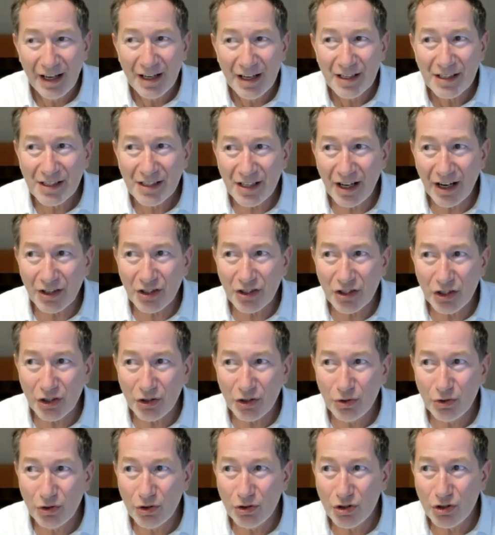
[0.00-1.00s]
such that
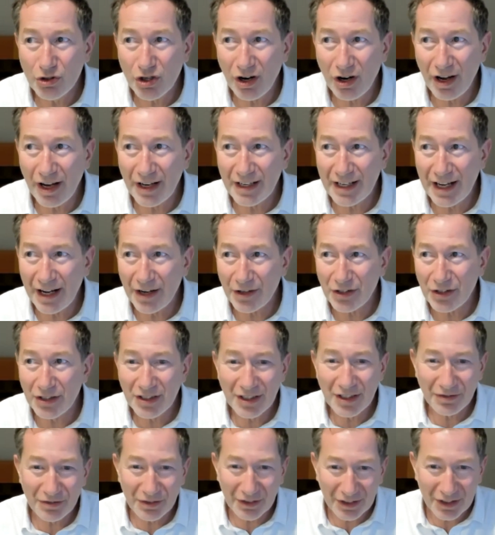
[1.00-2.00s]
you can try it out in
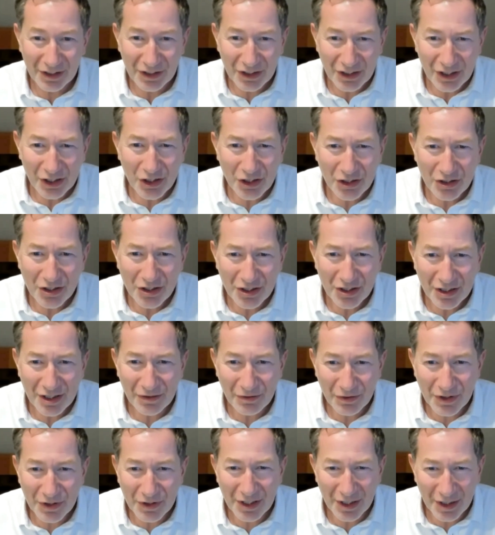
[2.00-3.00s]
different conditions and
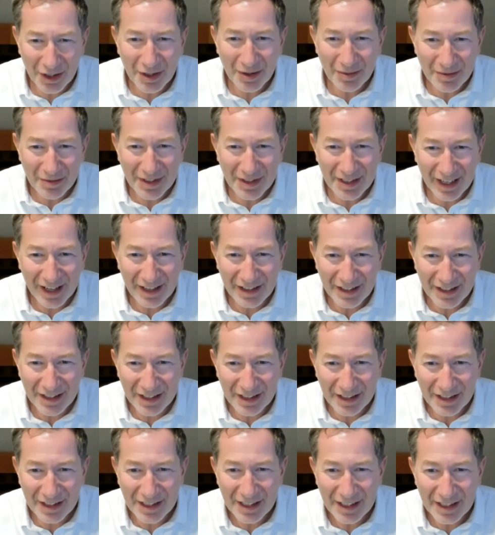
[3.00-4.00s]
different
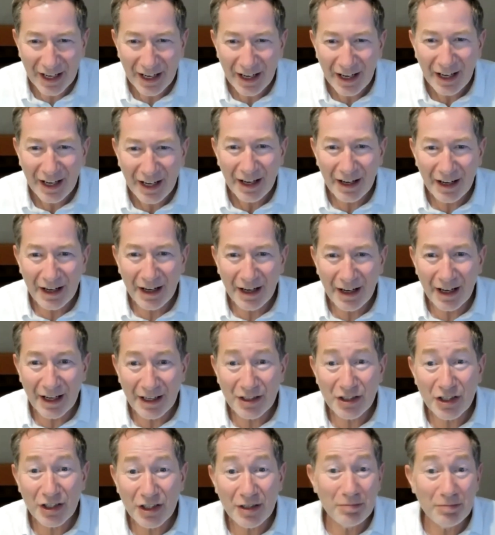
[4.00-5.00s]
circumstances
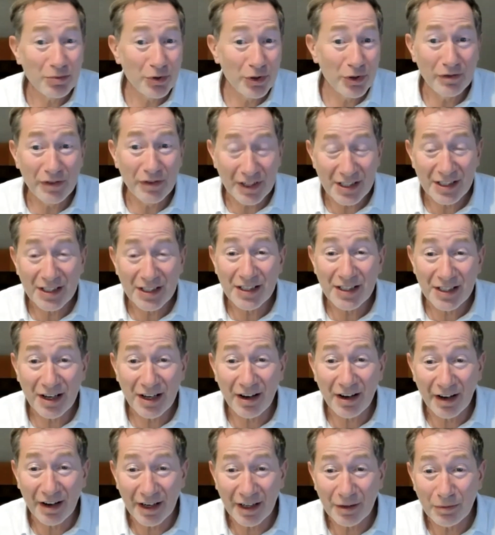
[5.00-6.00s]
and improve its
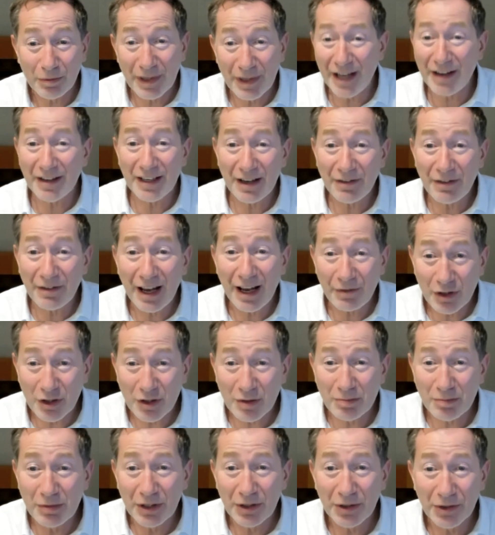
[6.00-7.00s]
design without ever having
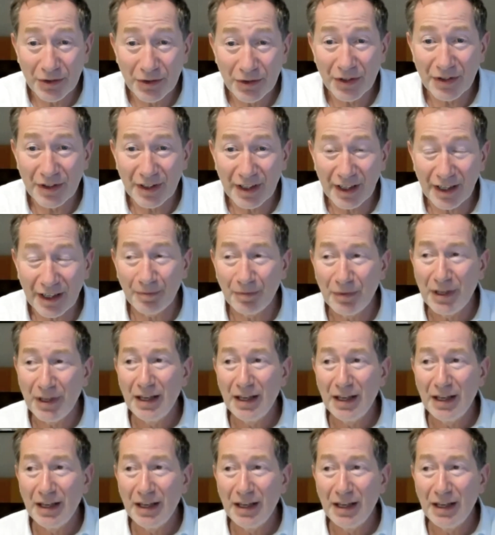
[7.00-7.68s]
to build the thing.